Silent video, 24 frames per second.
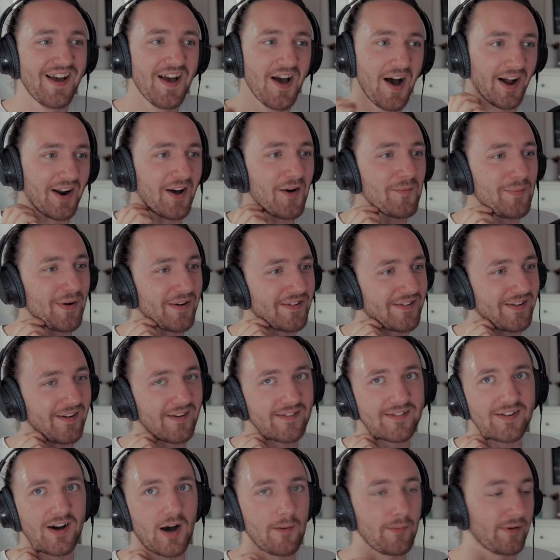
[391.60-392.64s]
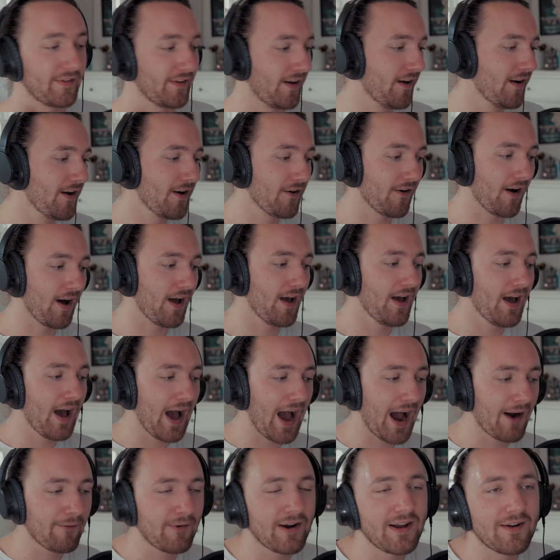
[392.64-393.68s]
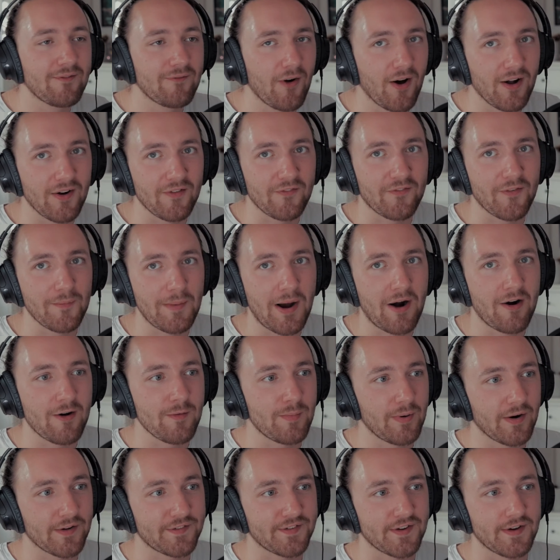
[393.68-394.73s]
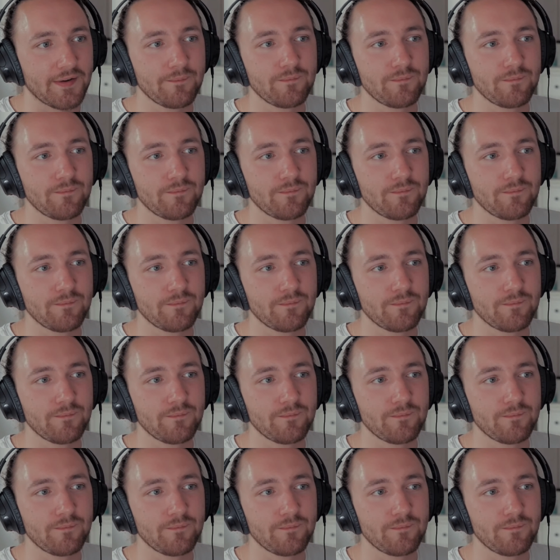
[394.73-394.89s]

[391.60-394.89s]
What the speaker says: I know I'm pushing it on time. Right, Harry and Ron from Harry Potter.